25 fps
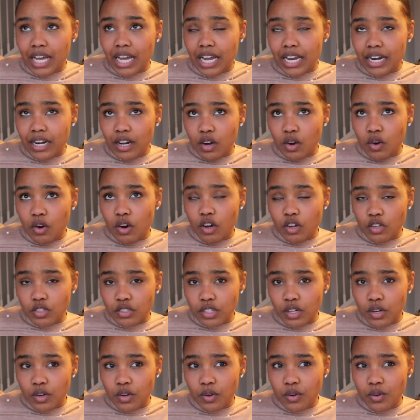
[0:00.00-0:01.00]
I know
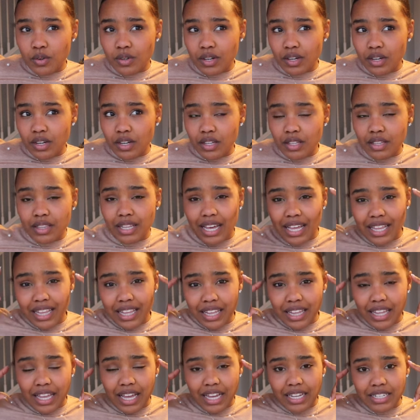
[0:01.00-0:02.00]
also,
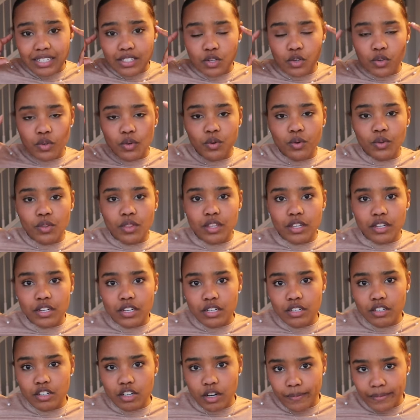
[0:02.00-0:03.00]
la la la to
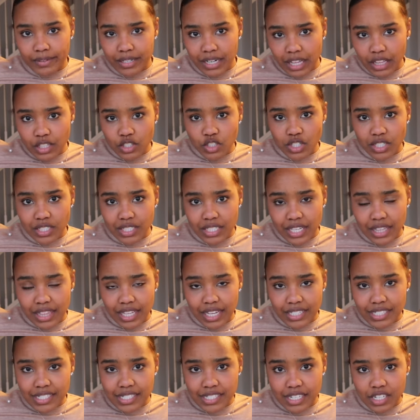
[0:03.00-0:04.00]
the dermatologists and
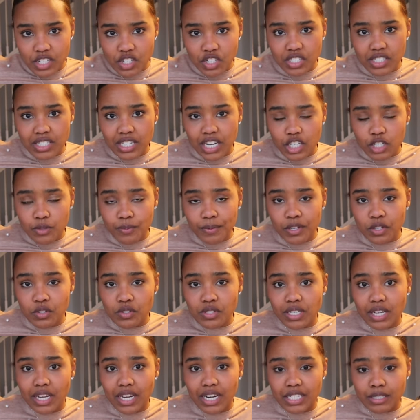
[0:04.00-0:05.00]
the estheticians, I should be
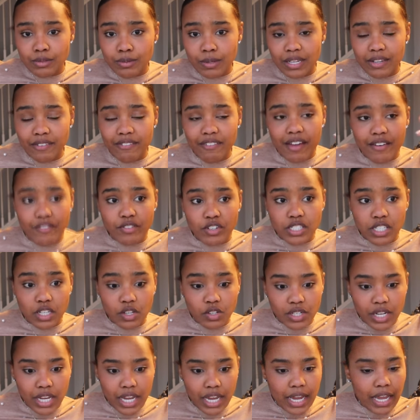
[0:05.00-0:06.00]
using an SPF every
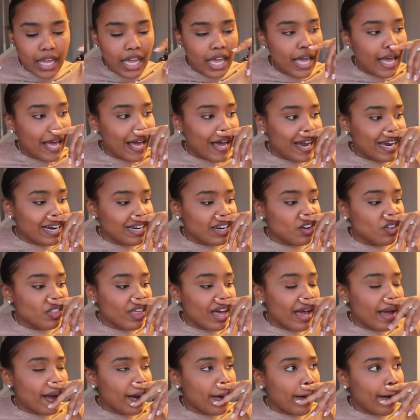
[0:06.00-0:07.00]
single day. I know
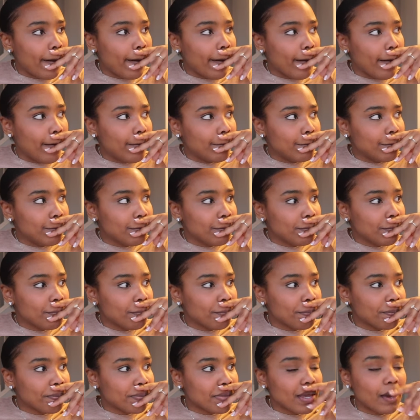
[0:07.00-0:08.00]
that,
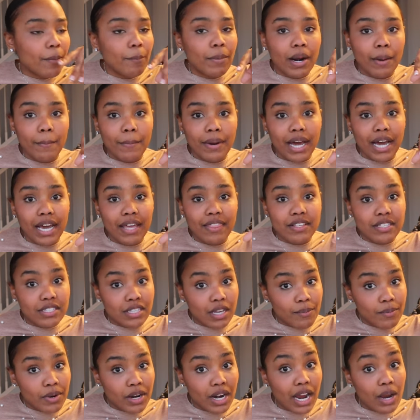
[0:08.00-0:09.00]
but I'm not. In the
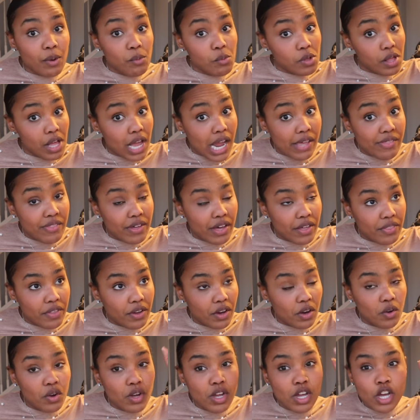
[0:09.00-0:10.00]
summer, I will add that
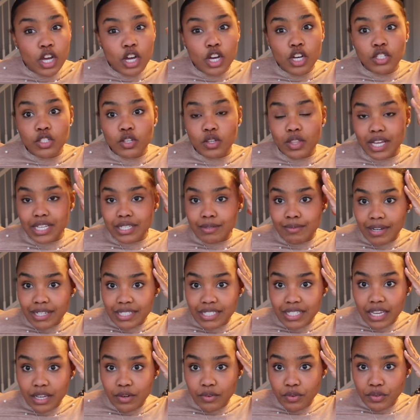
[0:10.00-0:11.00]
though. So that's my
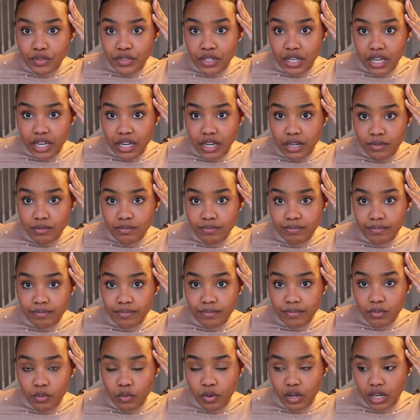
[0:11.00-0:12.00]
skin routine.
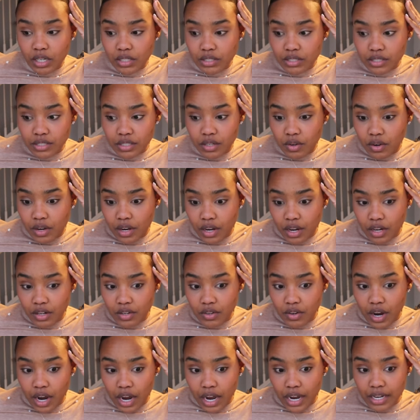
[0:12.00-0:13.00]
What else is going
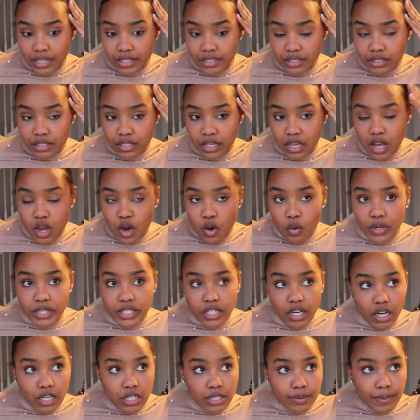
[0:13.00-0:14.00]
on, you guys? We
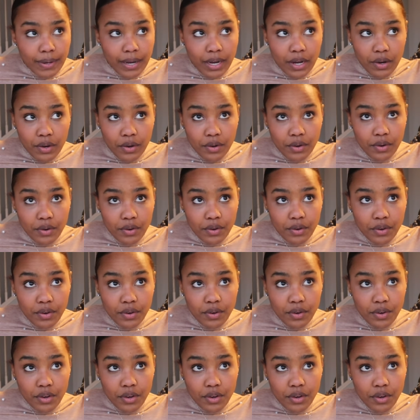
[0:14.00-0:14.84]
talked about